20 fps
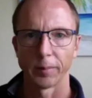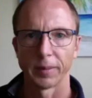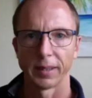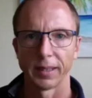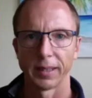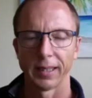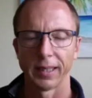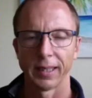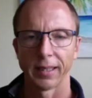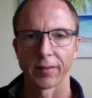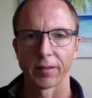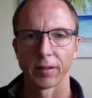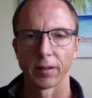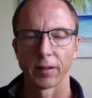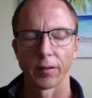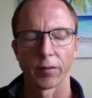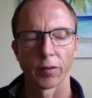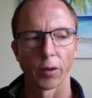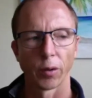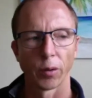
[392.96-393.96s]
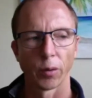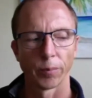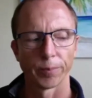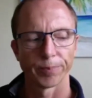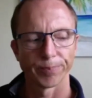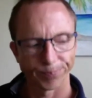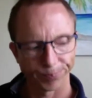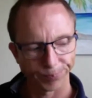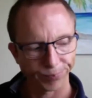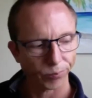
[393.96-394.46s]
mate. Excellent. So
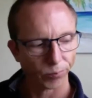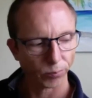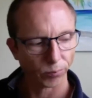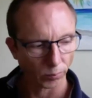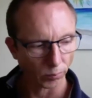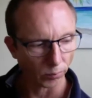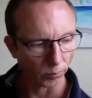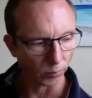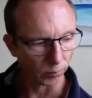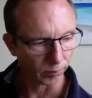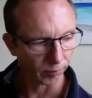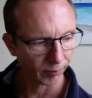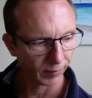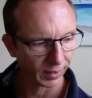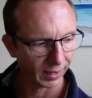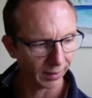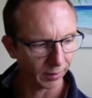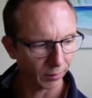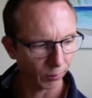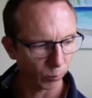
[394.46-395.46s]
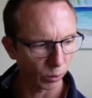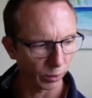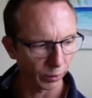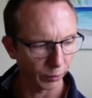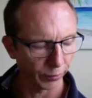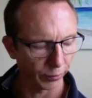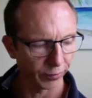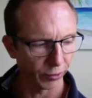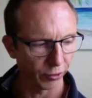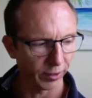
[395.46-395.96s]
what
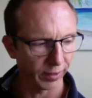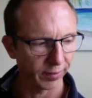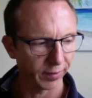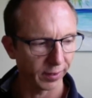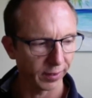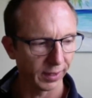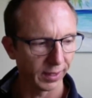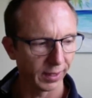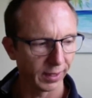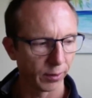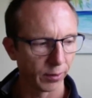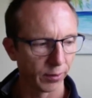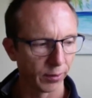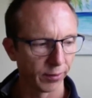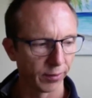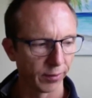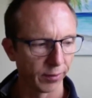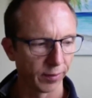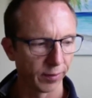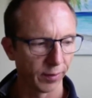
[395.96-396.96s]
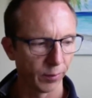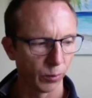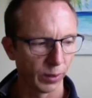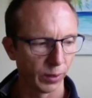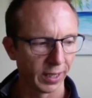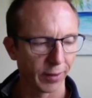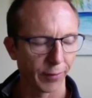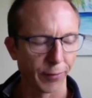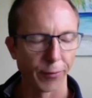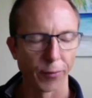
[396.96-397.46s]
you're suggesting there is when
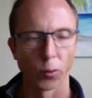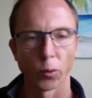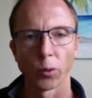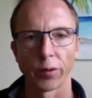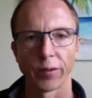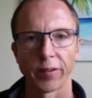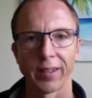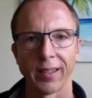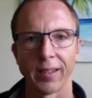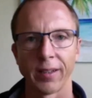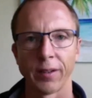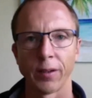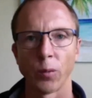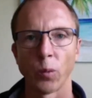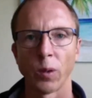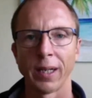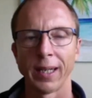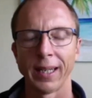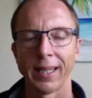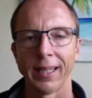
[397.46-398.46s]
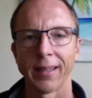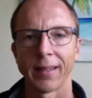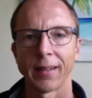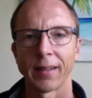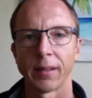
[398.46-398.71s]
our thoughts get in the way,